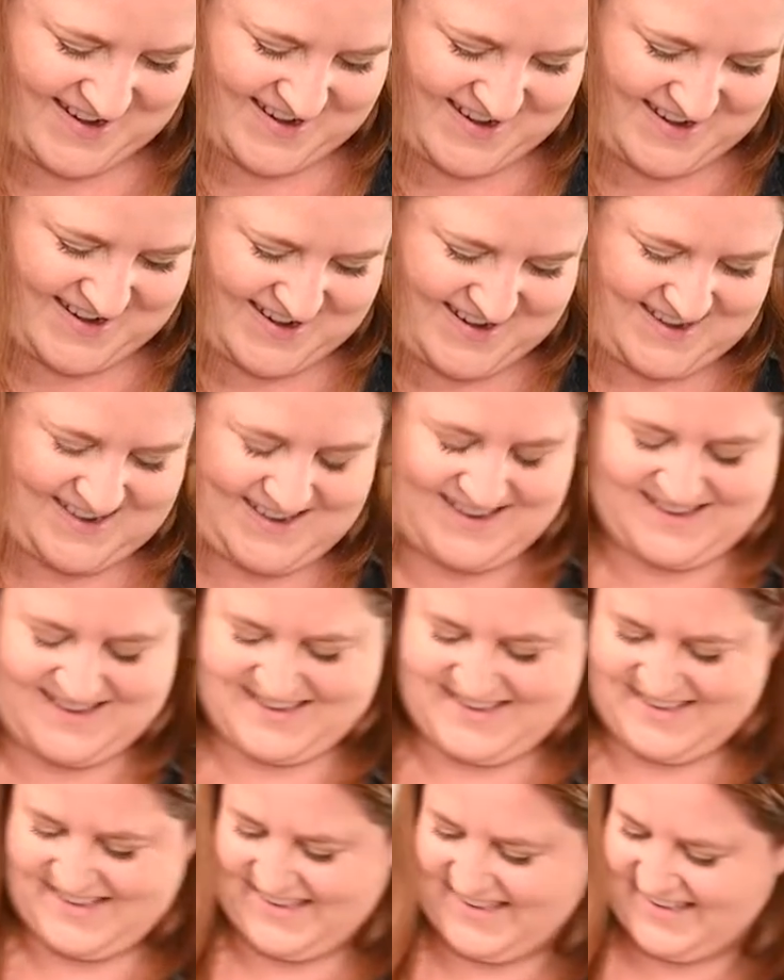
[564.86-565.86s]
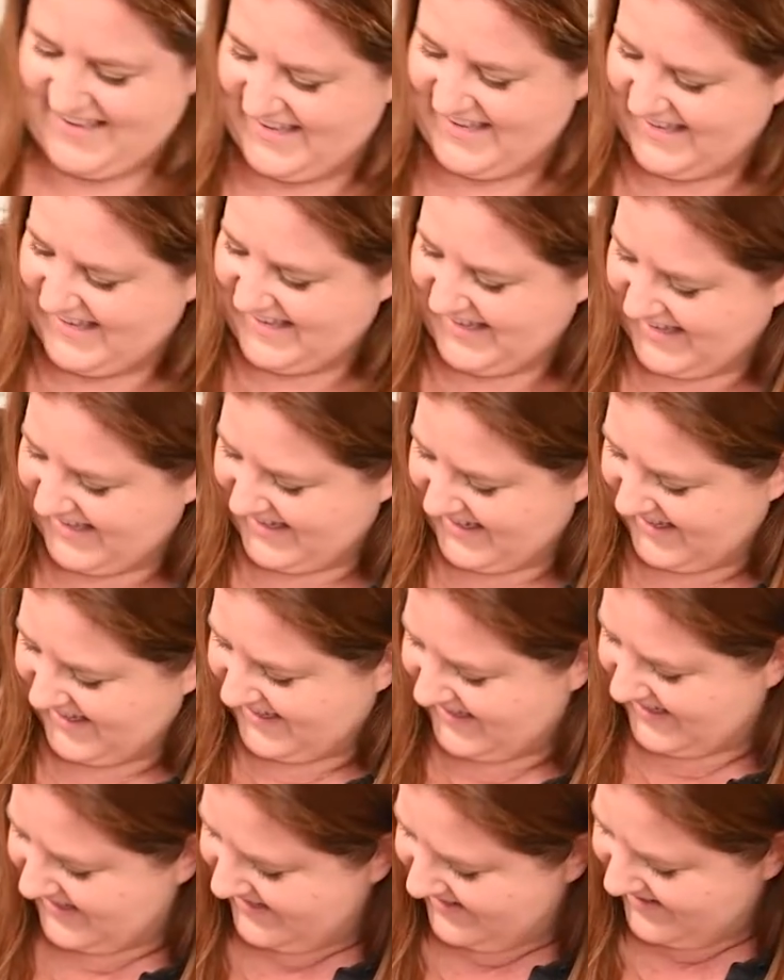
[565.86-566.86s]

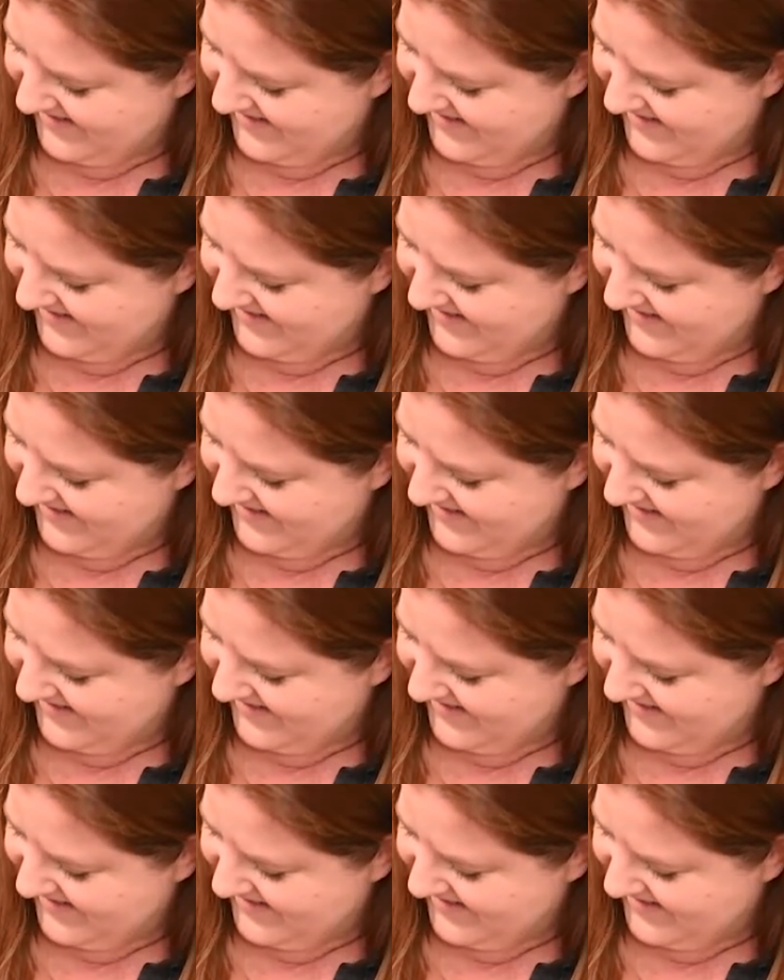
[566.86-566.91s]
(silence)